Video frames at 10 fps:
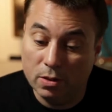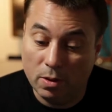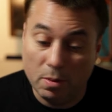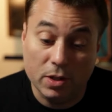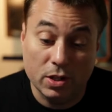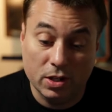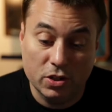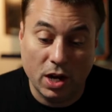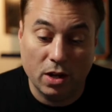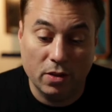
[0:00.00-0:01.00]
So I'm actually going to
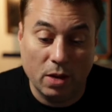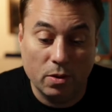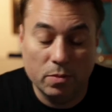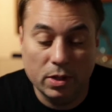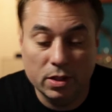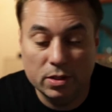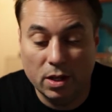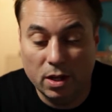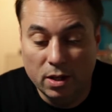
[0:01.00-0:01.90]
check on that one, because